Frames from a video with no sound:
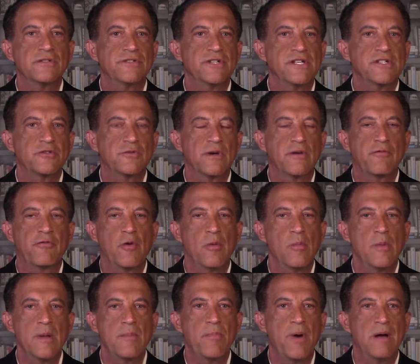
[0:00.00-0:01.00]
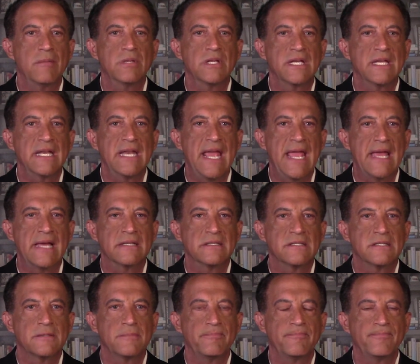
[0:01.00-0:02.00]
District from Republican hands.